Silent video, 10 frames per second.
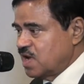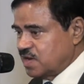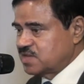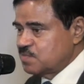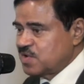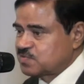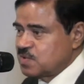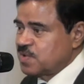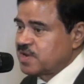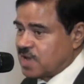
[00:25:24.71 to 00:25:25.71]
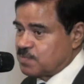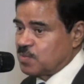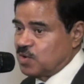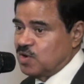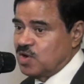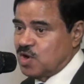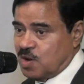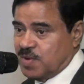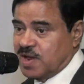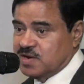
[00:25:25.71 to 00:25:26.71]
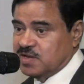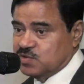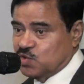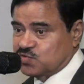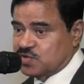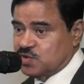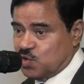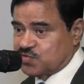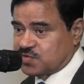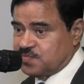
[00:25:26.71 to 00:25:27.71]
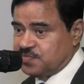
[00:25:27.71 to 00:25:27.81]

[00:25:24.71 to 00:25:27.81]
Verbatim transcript: and they must be very capable of handling those nodes.